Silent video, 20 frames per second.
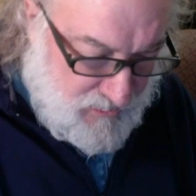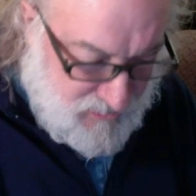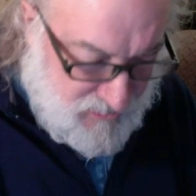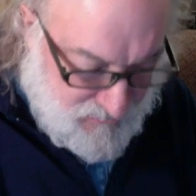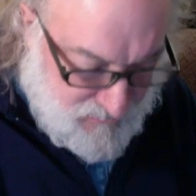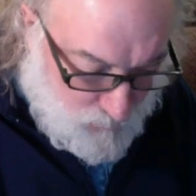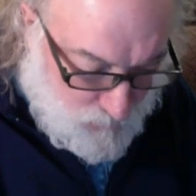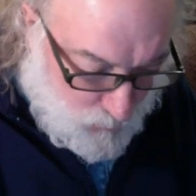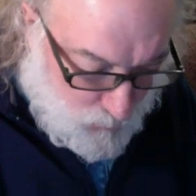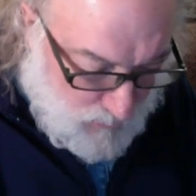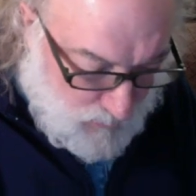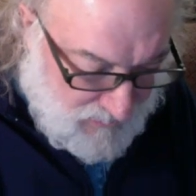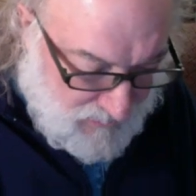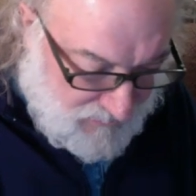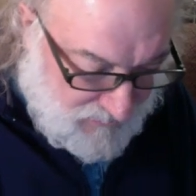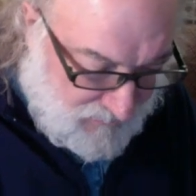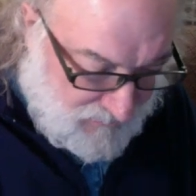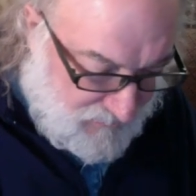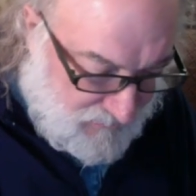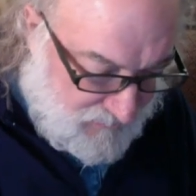just
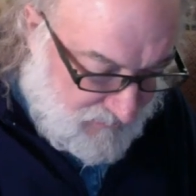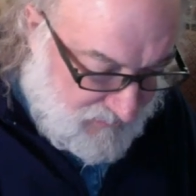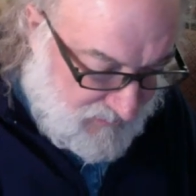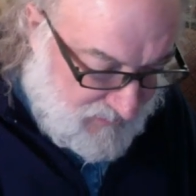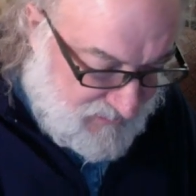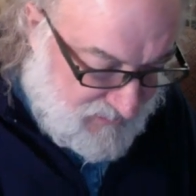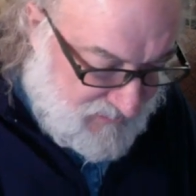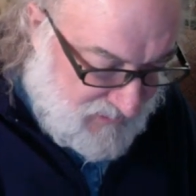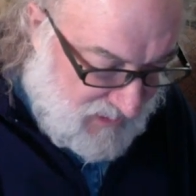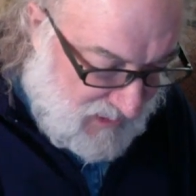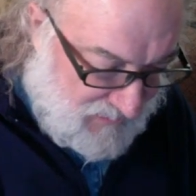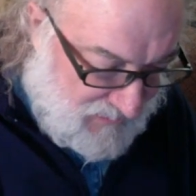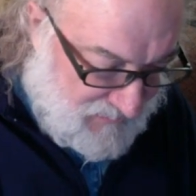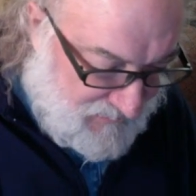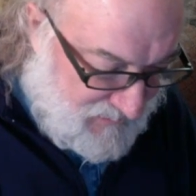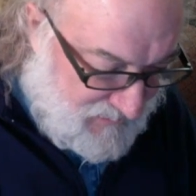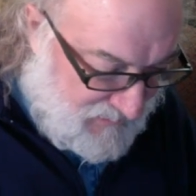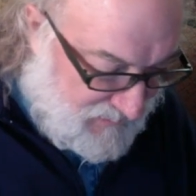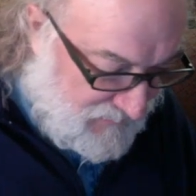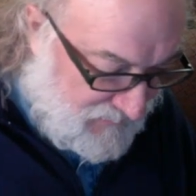bring this
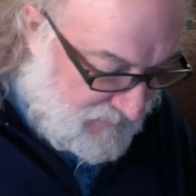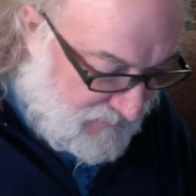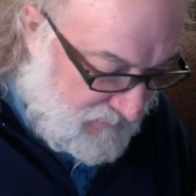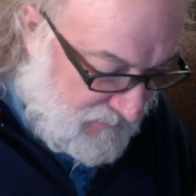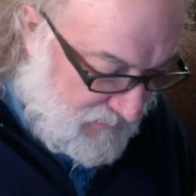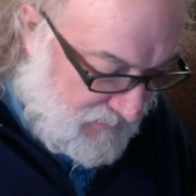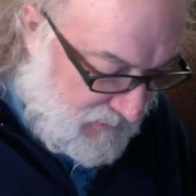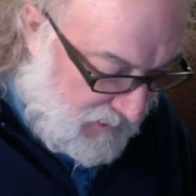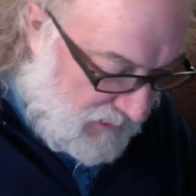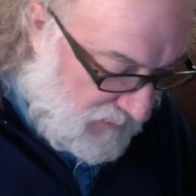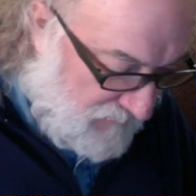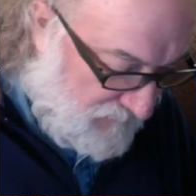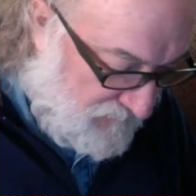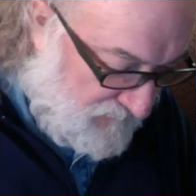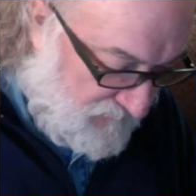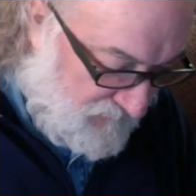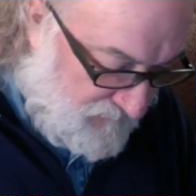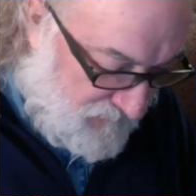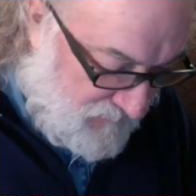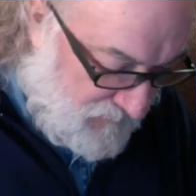idea
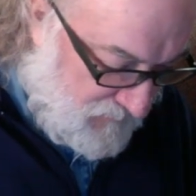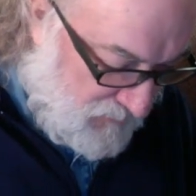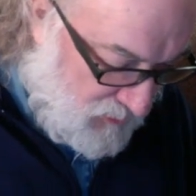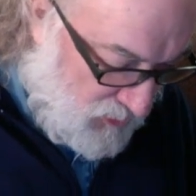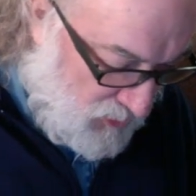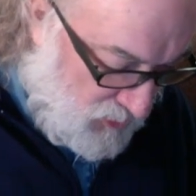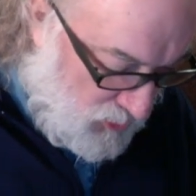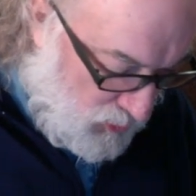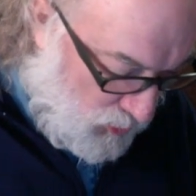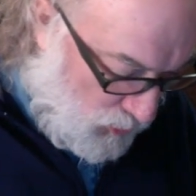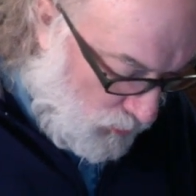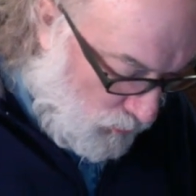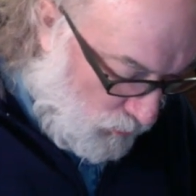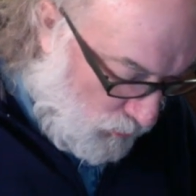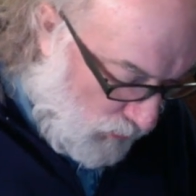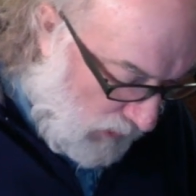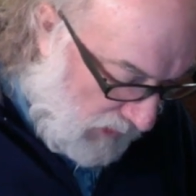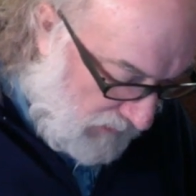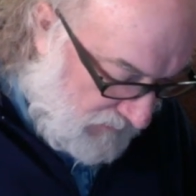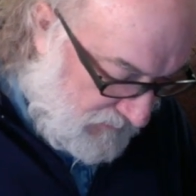of
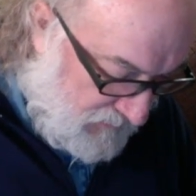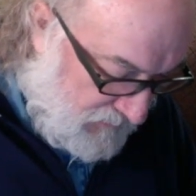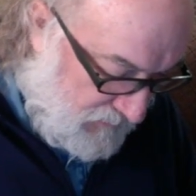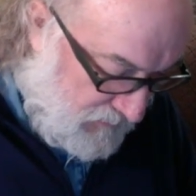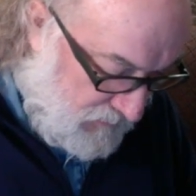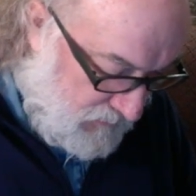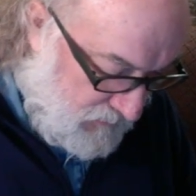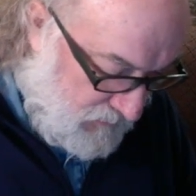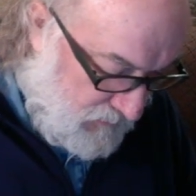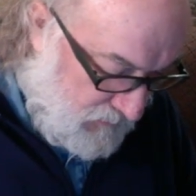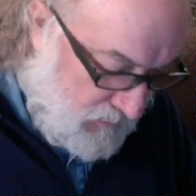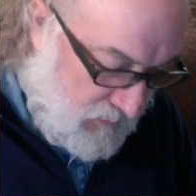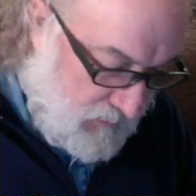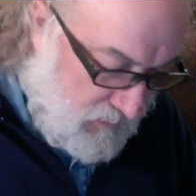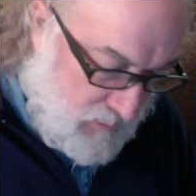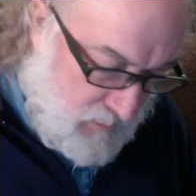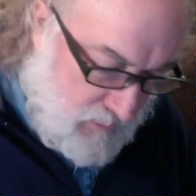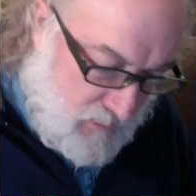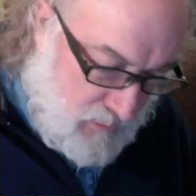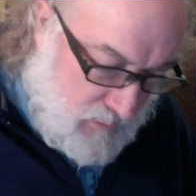what
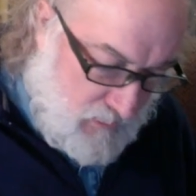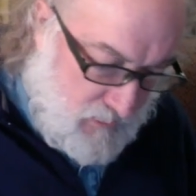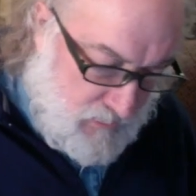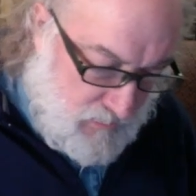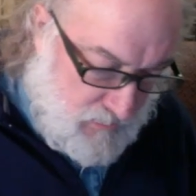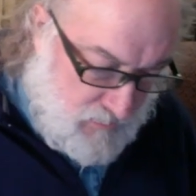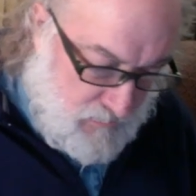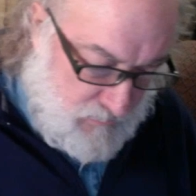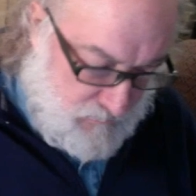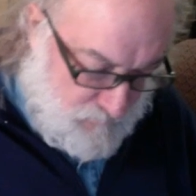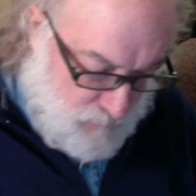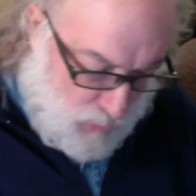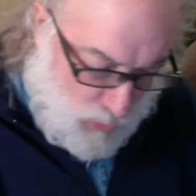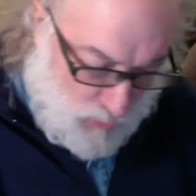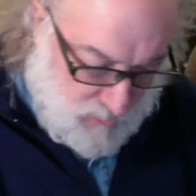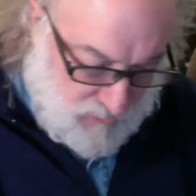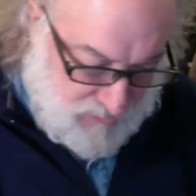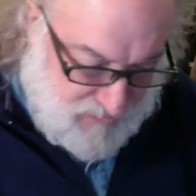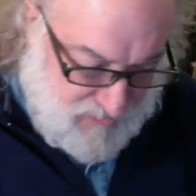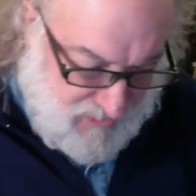
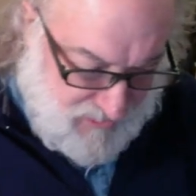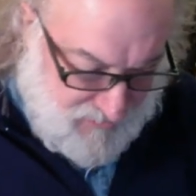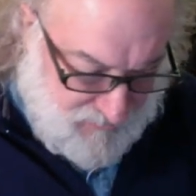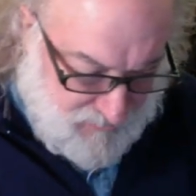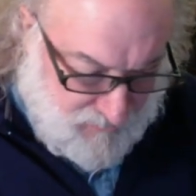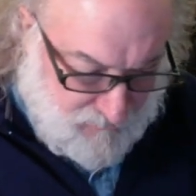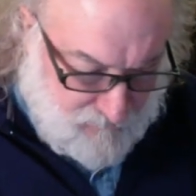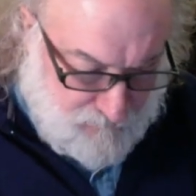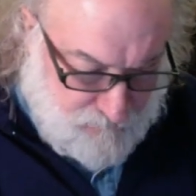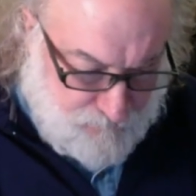Paul is saying there.